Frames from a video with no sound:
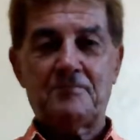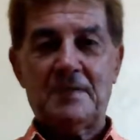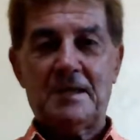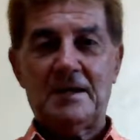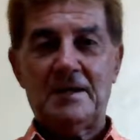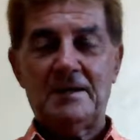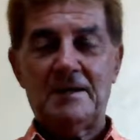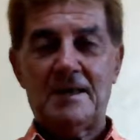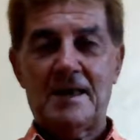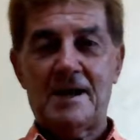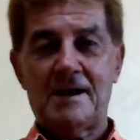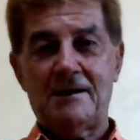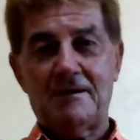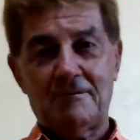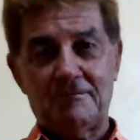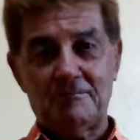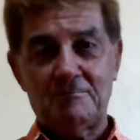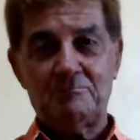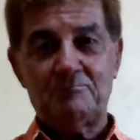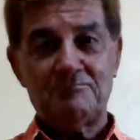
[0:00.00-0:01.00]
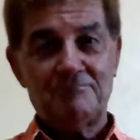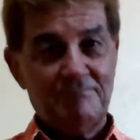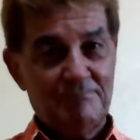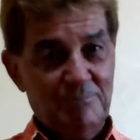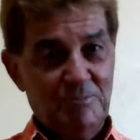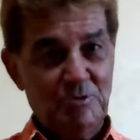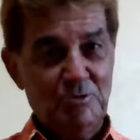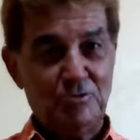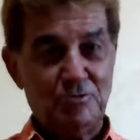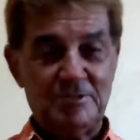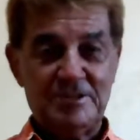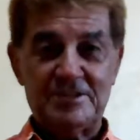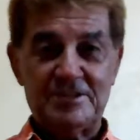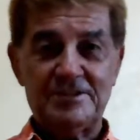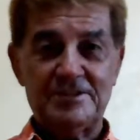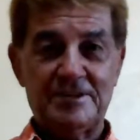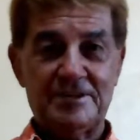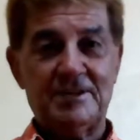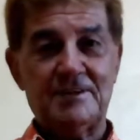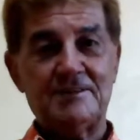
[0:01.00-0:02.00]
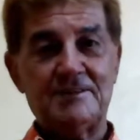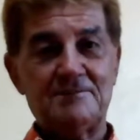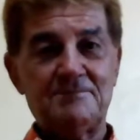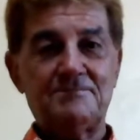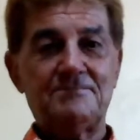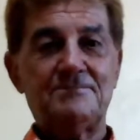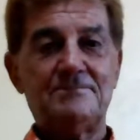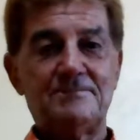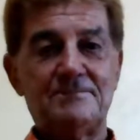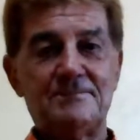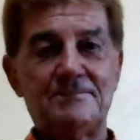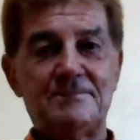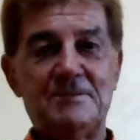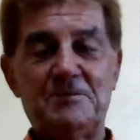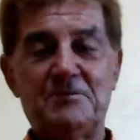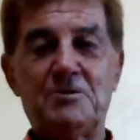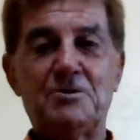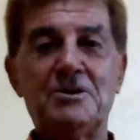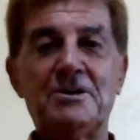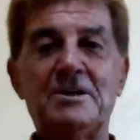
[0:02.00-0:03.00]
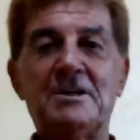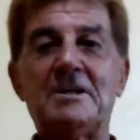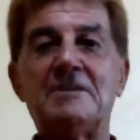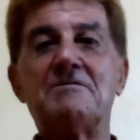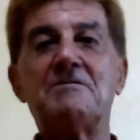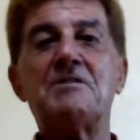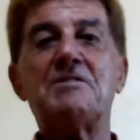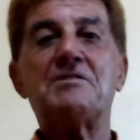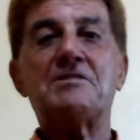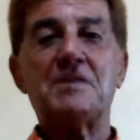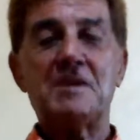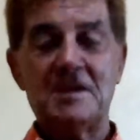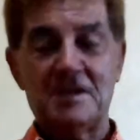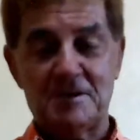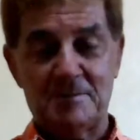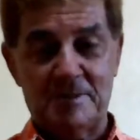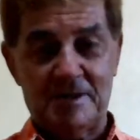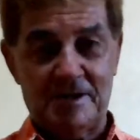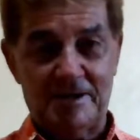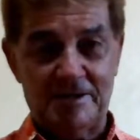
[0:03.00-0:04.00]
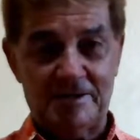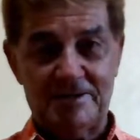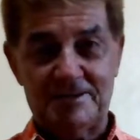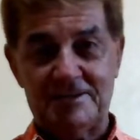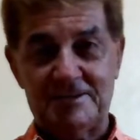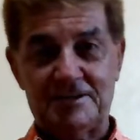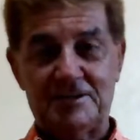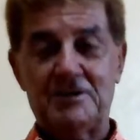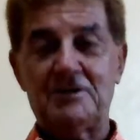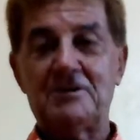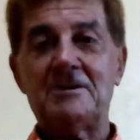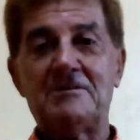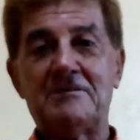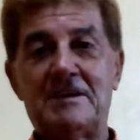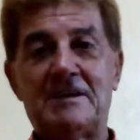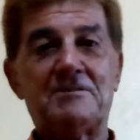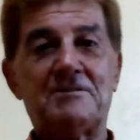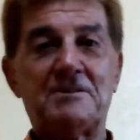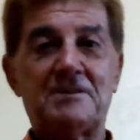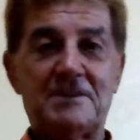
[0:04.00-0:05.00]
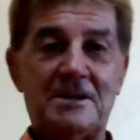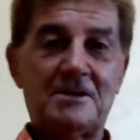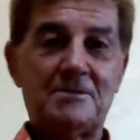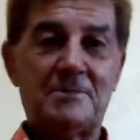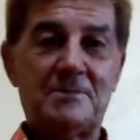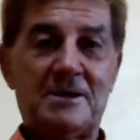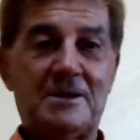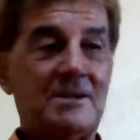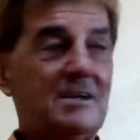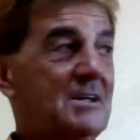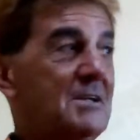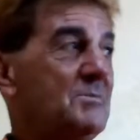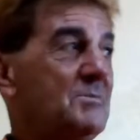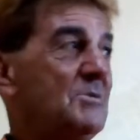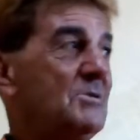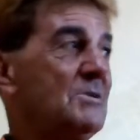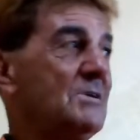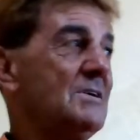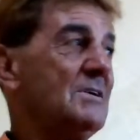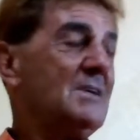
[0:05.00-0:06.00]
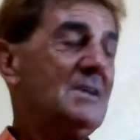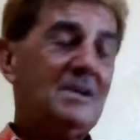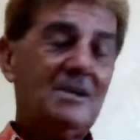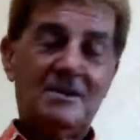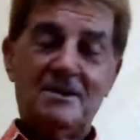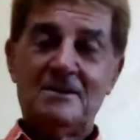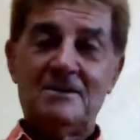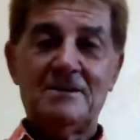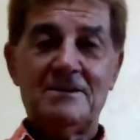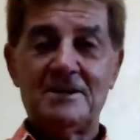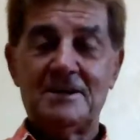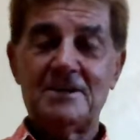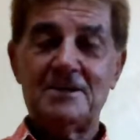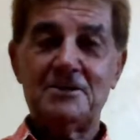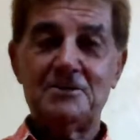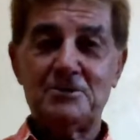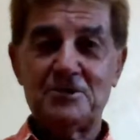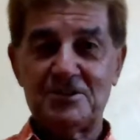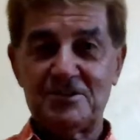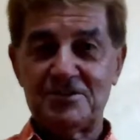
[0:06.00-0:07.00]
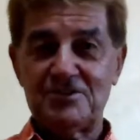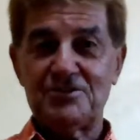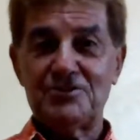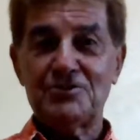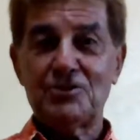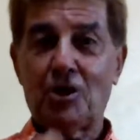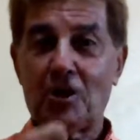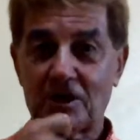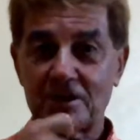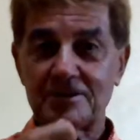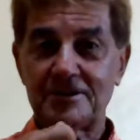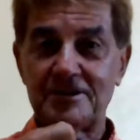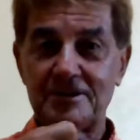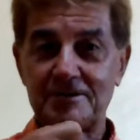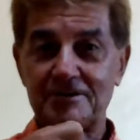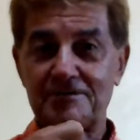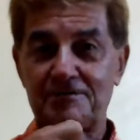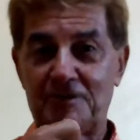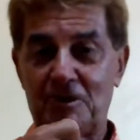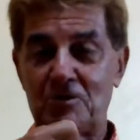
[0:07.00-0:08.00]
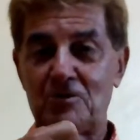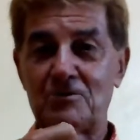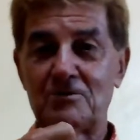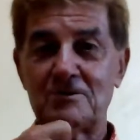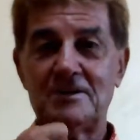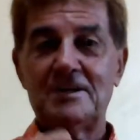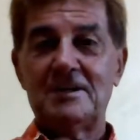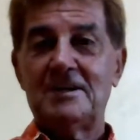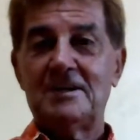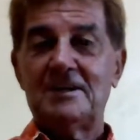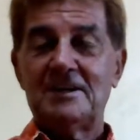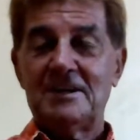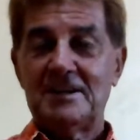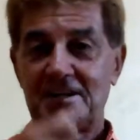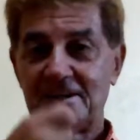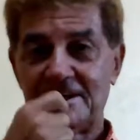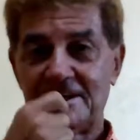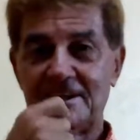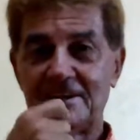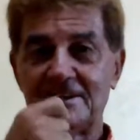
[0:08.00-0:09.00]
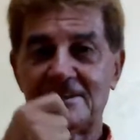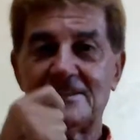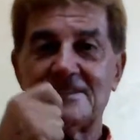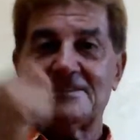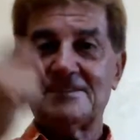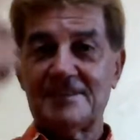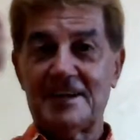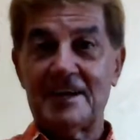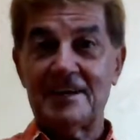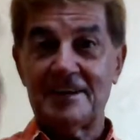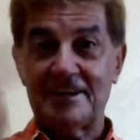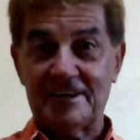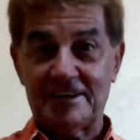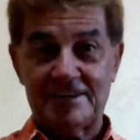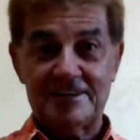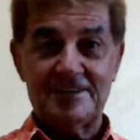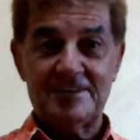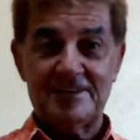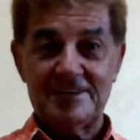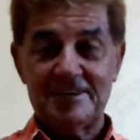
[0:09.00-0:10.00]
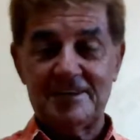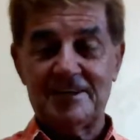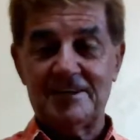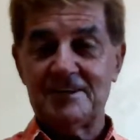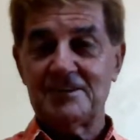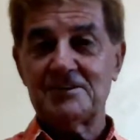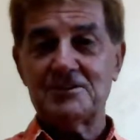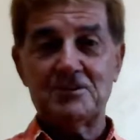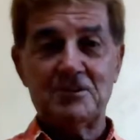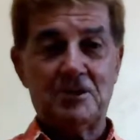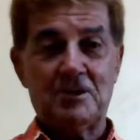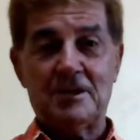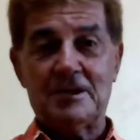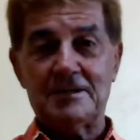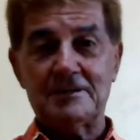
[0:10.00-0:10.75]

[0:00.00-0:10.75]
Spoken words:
Now, boom, it's there before you can even think about it. So you don't even have to think about it anymore. All you got to do is talk to your phone and tell it to send it, and it's gone.